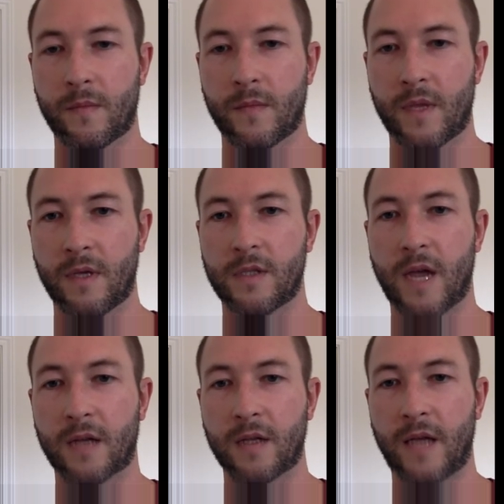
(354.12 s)

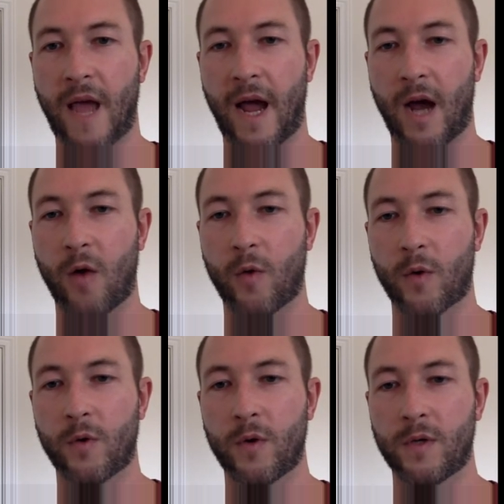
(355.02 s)
exactly how we're
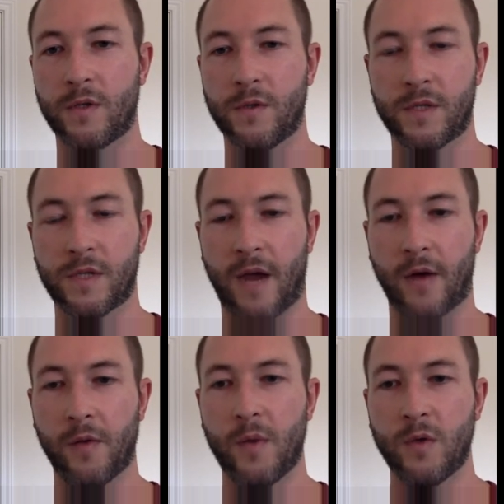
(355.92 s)
going to stagger the
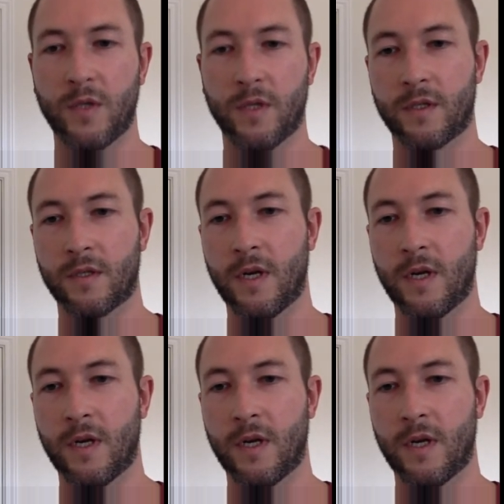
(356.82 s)
motion.